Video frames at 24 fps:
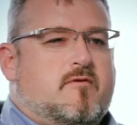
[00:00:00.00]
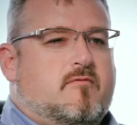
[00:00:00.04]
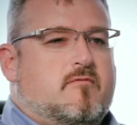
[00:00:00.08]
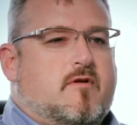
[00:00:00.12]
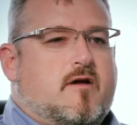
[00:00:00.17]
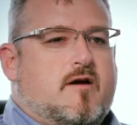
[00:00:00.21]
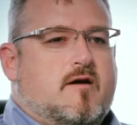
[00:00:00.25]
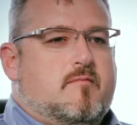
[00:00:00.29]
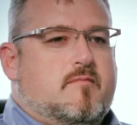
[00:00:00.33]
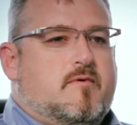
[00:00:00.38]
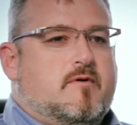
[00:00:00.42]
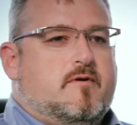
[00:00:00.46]
and
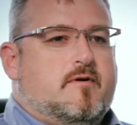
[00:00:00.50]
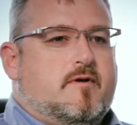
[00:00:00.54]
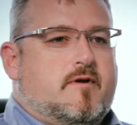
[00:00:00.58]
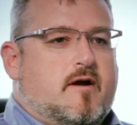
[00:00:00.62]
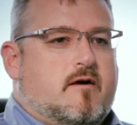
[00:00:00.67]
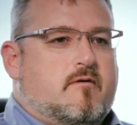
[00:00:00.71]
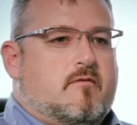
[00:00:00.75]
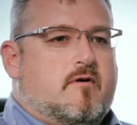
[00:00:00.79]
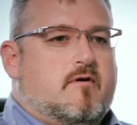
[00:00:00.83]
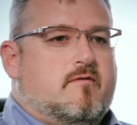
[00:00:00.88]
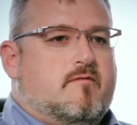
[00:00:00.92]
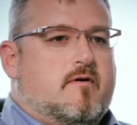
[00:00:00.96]
reliability
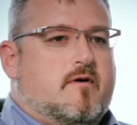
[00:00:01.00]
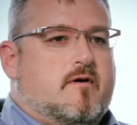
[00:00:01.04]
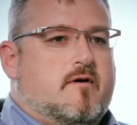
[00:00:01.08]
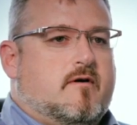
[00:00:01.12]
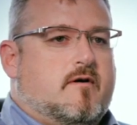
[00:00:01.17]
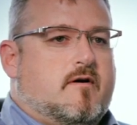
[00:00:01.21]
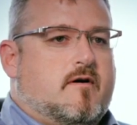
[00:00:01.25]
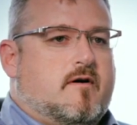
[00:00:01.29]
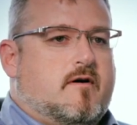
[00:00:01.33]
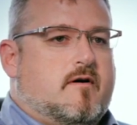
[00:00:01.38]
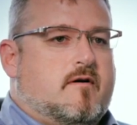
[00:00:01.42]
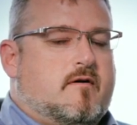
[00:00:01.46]
are one of
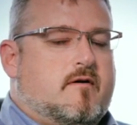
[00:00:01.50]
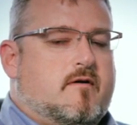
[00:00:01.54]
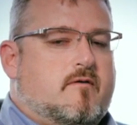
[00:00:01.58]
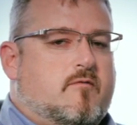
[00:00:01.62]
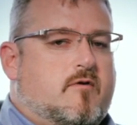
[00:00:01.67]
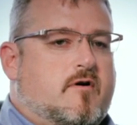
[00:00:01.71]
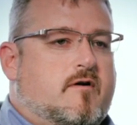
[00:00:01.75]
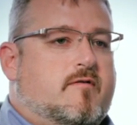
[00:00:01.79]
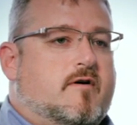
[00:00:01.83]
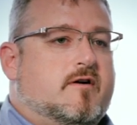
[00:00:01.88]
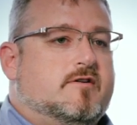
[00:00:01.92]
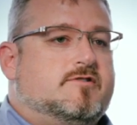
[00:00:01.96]
our uh,
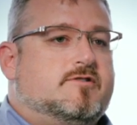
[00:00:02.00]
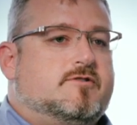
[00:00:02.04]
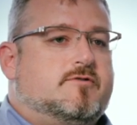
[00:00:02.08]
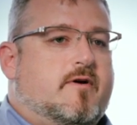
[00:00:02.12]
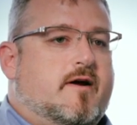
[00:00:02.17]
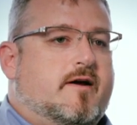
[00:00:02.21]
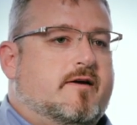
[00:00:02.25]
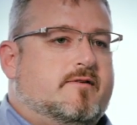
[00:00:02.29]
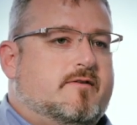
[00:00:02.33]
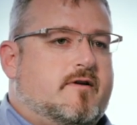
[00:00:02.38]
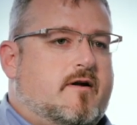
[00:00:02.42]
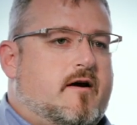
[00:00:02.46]
one of our
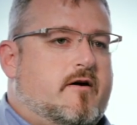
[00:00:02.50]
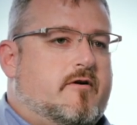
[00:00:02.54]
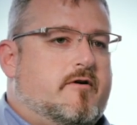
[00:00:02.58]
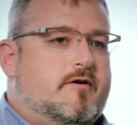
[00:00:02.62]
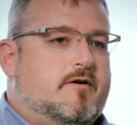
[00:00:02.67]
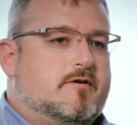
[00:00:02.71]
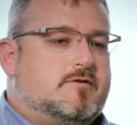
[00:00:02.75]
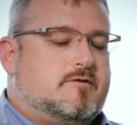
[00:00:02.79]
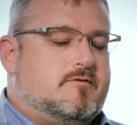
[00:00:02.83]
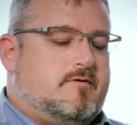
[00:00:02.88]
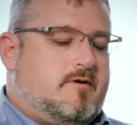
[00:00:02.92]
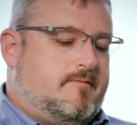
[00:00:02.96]
strengths in our
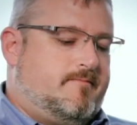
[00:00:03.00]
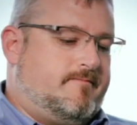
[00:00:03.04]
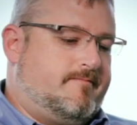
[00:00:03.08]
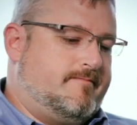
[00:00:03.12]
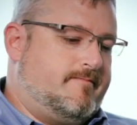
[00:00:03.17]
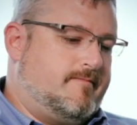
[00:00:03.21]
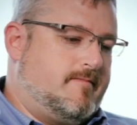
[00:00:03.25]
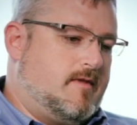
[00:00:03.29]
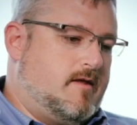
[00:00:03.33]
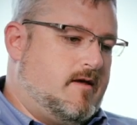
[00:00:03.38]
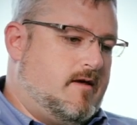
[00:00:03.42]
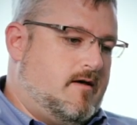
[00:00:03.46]
industry,
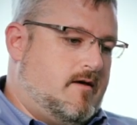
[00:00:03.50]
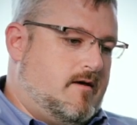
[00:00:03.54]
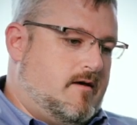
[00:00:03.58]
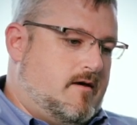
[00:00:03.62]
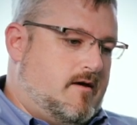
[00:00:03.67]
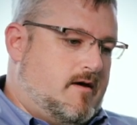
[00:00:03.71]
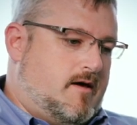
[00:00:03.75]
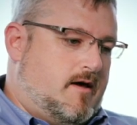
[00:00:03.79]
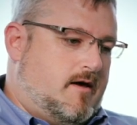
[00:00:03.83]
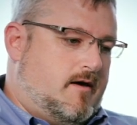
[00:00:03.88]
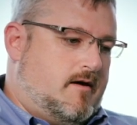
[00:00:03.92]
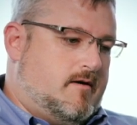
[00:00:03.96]

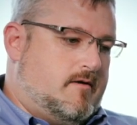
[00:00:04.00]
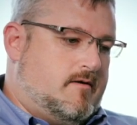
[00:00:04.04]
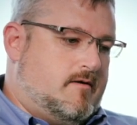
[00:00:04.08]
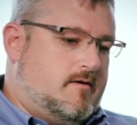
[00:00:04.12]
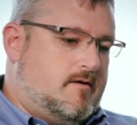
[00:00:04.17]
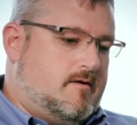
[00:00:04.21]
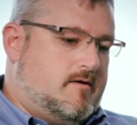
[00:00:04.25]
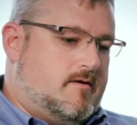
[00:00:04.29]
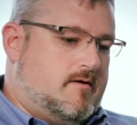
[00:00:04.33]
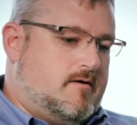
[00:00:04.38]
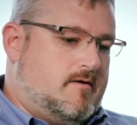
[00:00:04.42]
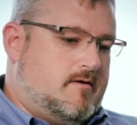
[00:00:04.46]

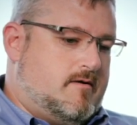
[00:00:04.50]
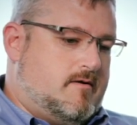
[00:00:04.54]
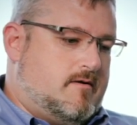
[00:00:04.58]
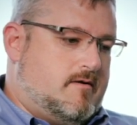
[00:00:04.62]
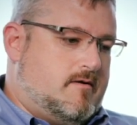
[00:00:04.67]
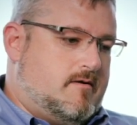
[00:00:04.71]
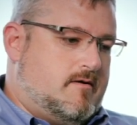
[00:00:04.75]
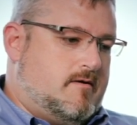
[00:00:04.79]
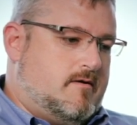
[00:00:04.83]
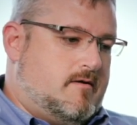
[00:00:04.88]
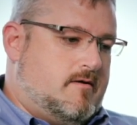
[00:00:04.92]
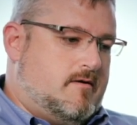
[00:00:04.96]
and, uh,
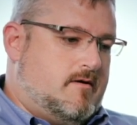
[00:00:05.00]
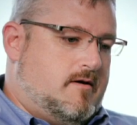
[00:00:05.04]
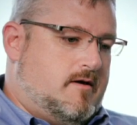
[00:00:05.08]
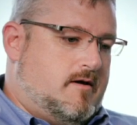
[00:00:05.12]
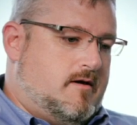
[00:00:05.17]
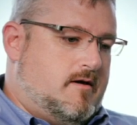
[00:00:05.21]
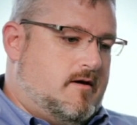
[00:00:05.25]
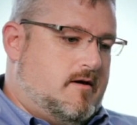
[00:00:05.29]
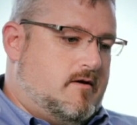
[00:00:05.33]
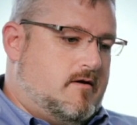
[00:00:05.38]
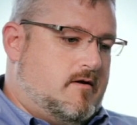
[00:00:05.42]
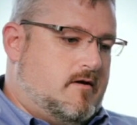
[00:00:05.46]

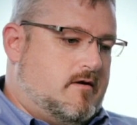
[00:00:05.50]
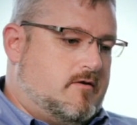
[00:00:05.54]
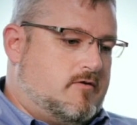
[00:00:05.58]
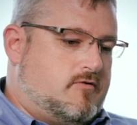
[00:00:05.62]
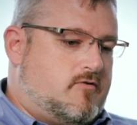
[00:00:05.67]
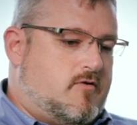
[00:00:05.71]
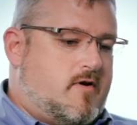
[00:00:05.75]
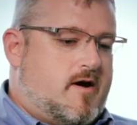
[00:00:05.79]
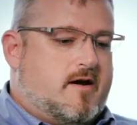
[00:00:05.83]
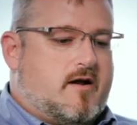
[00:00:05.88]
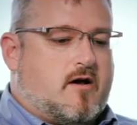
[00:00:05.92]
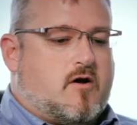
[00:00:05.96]
and and
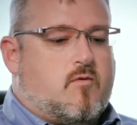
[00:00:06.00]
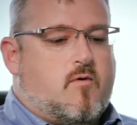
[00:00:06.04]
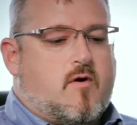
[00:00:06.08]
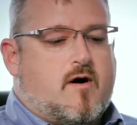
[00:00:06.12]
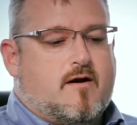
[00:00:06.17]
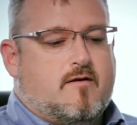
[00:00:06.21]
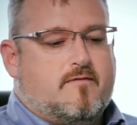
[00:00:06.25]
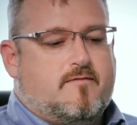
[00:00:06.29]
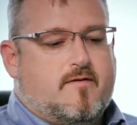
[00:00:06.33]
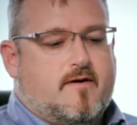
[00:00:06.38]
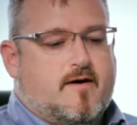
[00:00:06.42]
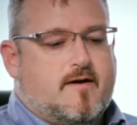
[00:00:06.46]
trying to
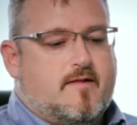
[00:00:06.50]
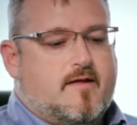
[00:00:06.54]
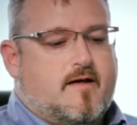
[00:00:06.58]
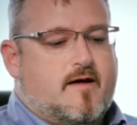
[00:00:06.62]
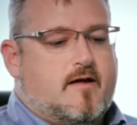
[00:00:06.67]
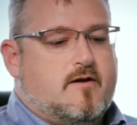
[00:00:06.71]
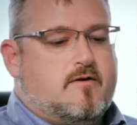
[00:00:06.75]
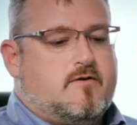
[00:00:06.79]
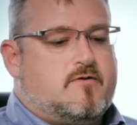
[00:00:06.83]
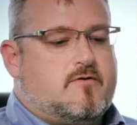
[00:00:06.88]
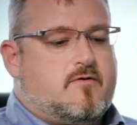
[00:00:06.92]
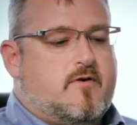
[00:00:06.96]
quantify
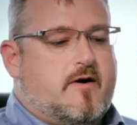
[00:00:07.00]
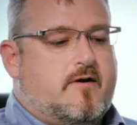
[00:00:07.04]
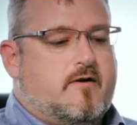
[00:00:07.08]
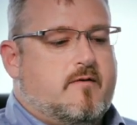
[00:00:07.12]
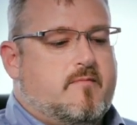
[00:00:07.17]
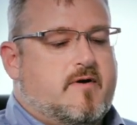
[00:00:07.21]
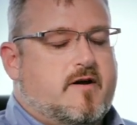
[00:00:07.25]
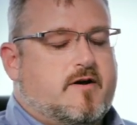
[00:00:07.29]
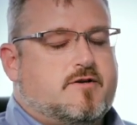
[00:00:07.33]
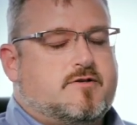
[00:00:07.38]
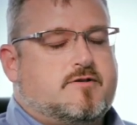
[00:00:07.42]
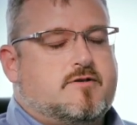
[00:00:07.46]
that, trying to
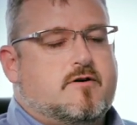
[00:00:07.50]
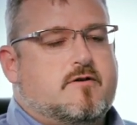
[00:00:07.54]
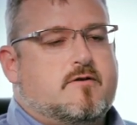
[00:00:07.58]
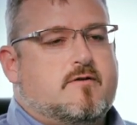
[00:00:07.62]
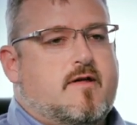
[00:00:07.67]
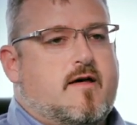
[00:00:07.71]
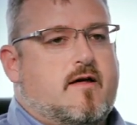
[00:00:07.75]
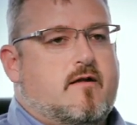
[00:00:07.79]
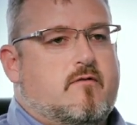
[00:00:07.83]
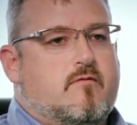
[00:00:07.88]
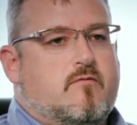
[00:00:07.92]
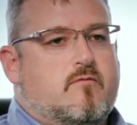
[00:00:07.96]
make sure
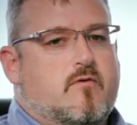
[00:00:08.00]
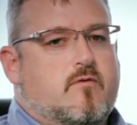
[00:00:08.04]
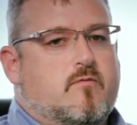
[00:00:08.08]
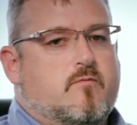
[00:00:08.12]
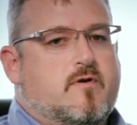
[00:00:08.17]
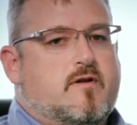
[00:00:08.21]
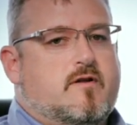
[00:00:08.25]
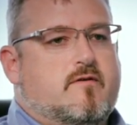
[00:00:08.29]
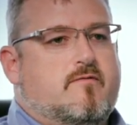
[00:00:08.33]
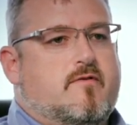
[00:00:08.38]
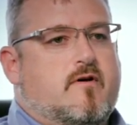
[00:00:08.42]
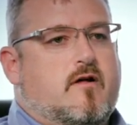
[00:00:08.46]
that when
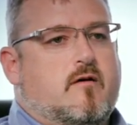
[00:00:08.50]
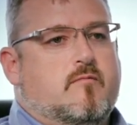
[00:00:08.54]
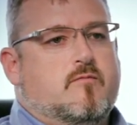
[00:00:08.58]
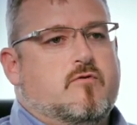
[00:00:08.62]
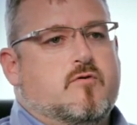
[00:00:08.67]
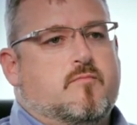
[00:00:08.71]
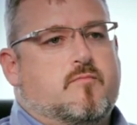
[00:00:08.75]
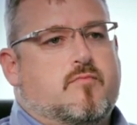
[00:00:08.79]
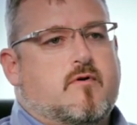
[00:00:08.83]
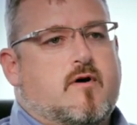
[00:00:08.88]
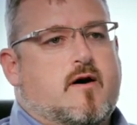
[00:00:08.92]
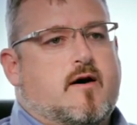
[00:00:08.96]
we develop
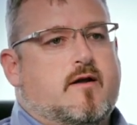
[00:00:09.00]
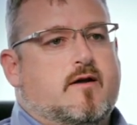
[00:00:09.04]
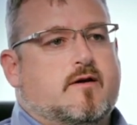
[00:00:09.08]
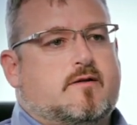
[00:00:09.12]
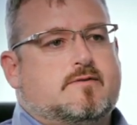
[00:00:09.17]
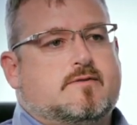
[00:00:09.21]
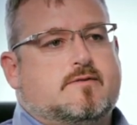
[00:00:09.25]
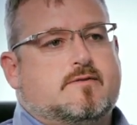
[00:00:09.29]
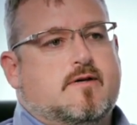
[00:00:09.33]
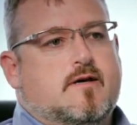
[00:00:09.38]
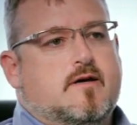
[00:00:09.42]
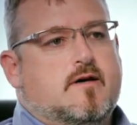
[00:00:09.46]
new
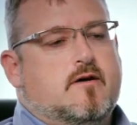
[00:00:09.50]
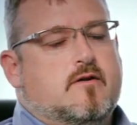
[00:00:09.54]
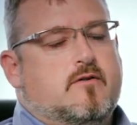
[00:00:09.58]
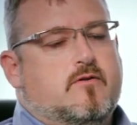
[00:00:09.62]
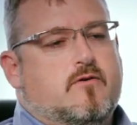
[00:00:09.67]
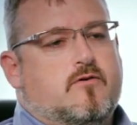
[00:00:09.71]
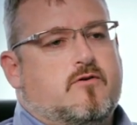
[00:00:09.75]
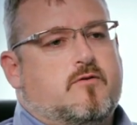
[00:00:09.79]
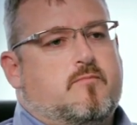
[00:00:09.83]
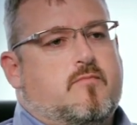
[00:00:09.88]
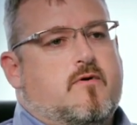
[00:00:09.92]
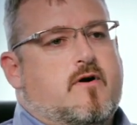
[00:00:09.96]
products,
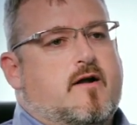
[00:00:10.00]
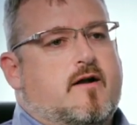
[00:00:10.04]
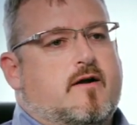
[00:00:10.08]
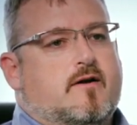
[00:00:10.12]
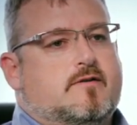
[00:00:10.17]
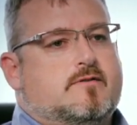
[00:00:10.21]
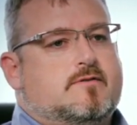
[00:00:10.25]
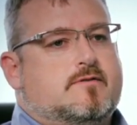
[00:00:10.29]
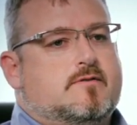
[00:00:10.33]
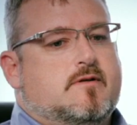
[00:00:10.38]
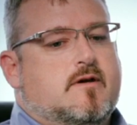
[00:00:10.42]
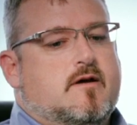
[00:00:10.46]
those
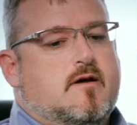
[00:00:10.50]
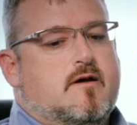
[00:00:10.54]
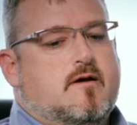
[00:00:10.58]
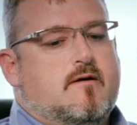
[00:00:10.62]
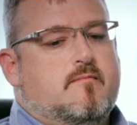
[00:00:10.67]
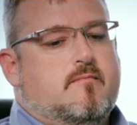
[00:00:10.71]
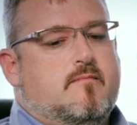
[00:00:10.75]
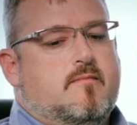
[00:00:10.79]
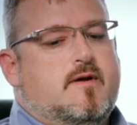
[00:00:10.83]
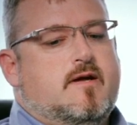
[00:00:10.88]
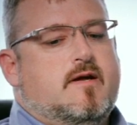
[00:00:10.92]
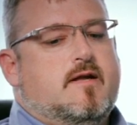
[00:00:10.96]
products
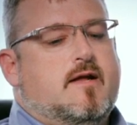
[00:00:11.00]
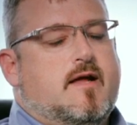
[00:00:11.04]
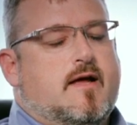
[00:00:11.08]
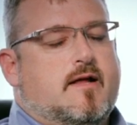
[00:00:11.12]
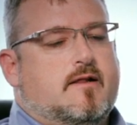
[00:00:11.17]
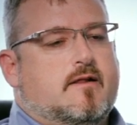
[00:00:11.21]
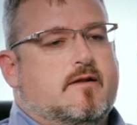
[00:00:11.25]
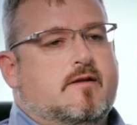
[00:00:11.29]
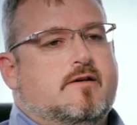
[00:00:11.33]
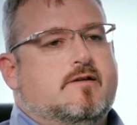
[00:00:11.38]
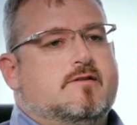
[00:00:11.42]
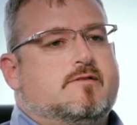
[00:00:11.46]
meet
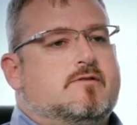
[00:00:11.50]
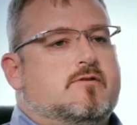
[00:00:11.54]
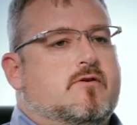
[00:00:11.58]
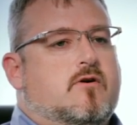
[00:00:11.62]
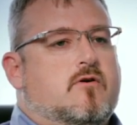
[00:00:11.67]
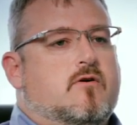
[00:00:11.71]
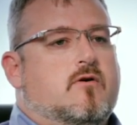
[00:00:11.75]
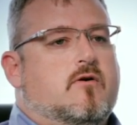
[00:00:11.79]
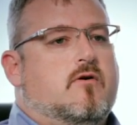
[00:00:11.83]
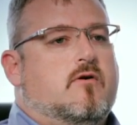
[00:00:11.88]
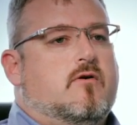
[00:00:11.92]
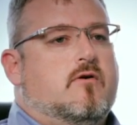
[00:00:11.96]
at least
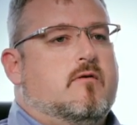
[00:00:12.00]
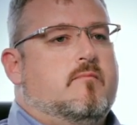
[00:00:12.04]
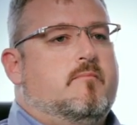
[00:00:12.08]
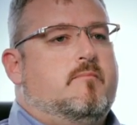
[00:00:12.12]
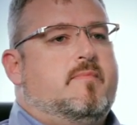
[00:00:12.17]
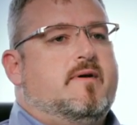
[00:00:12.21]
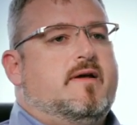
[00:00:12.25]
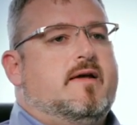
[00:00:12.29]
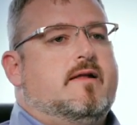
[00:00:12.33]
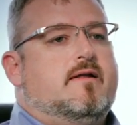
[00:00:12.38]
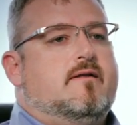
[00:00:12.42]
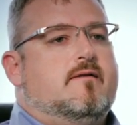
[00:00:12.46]
or, or
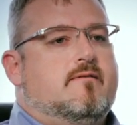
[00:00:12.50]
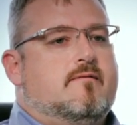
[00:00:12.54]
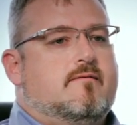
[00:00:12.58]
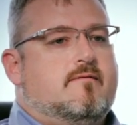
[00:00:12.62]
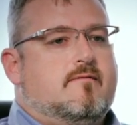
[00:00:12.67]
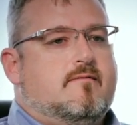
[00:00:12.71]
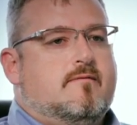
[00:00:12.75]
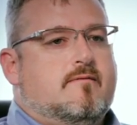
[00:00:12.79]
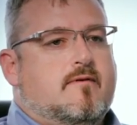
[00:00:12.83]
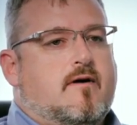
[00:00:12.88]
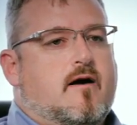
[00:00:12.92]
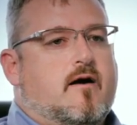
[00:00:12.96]
beat
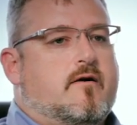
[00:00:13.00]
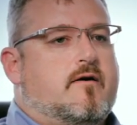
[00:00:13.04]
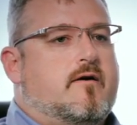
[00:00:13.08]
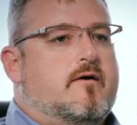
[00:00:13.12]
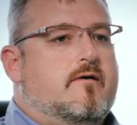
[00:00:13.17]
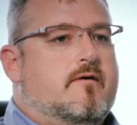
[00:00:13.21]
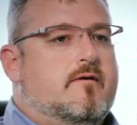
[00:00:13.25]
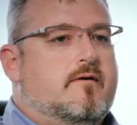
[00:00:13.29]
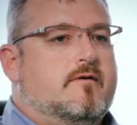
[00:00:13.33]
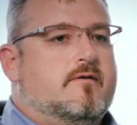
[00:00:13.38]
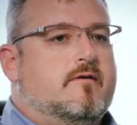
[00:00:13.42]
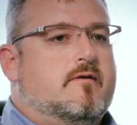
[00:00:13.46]
our
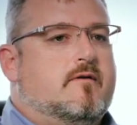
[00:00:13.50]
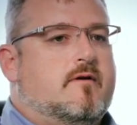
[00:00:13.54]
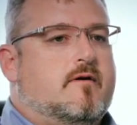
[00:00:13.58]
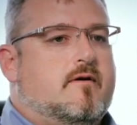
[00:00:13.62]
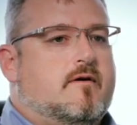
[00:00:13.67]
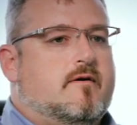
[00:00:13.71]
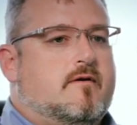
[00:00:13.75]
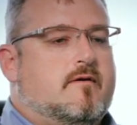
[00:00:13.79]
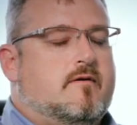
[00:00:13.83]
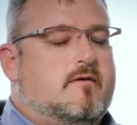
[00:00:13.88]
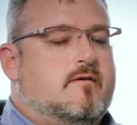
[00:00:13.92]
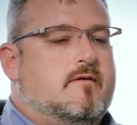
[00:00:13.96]
current
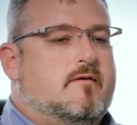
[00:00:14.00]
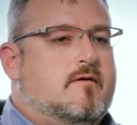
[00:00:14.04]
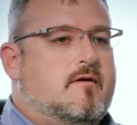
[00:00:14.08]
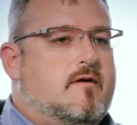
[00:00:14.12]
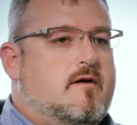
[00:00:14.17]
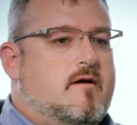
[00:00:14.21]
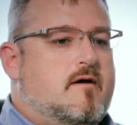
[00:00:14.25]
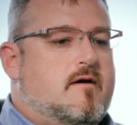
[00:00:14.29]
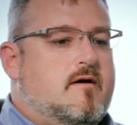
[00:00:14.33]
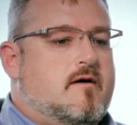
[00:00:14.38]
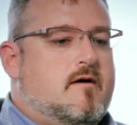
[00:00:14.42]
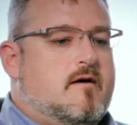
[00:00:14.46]
uh,
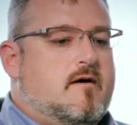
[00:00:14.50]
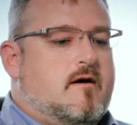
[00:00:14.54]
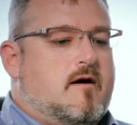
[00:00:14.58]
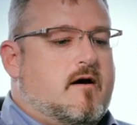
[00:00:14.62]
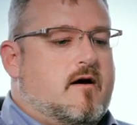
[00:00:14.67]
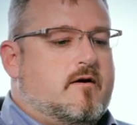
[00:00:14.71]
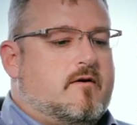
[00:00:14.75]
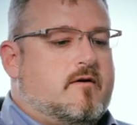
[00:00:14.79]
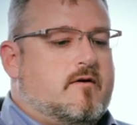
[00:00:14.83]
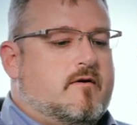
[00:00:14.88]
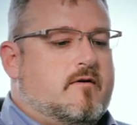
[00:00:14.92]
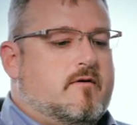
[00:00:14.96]

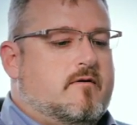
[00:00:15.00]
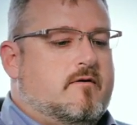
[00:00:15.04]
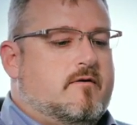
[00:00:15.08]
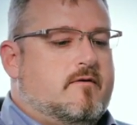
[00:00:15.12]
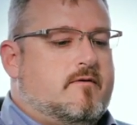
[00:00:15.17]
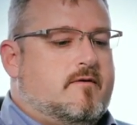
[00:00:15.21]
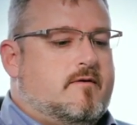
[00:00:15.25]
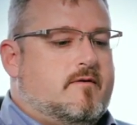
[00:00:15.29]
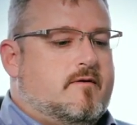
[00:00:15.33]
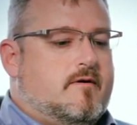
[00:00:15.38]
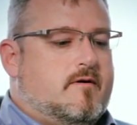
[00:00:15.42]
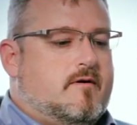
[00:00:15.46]
our current
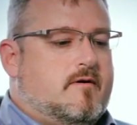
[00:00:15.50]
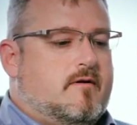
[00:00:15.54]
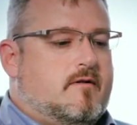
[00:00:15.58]
uh,